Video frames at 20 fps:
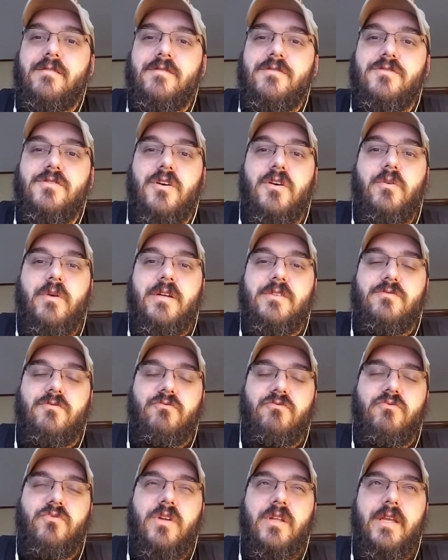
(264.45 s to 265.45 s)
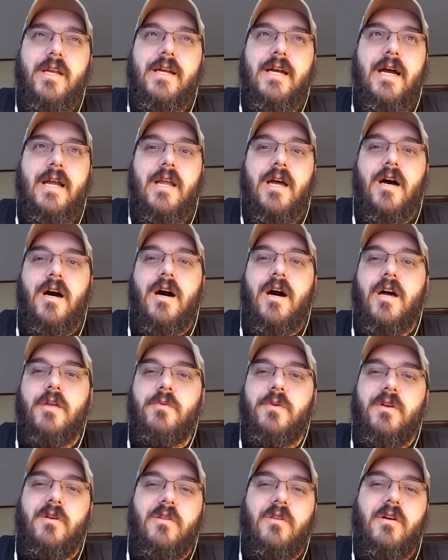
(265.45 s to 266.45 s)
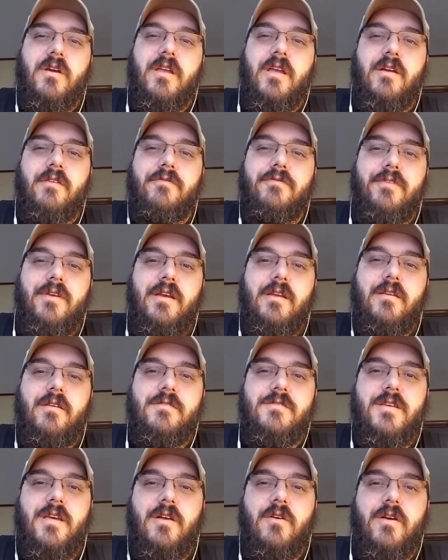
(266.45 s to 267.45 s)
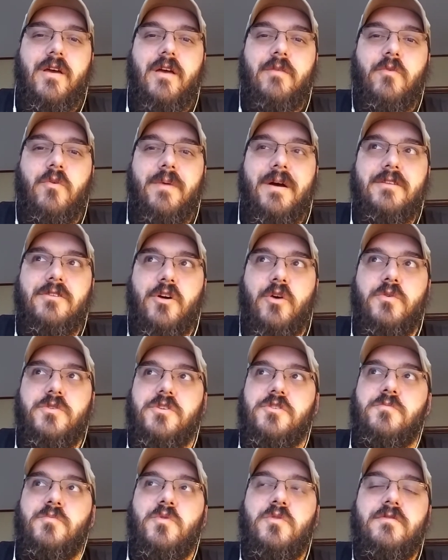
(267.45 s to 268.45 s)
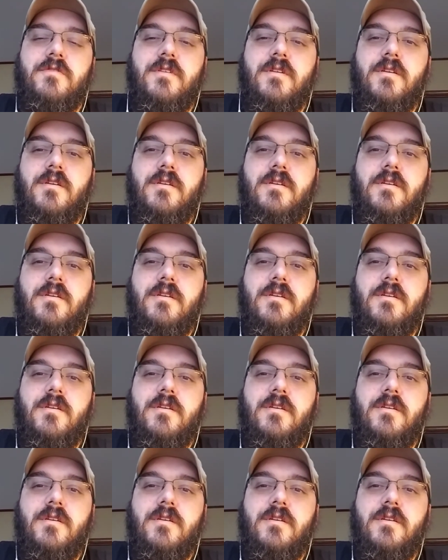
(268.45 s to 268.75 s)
So it's really kind of odd when you're looking at your feet and you're saying, okay, well, my toe just moved.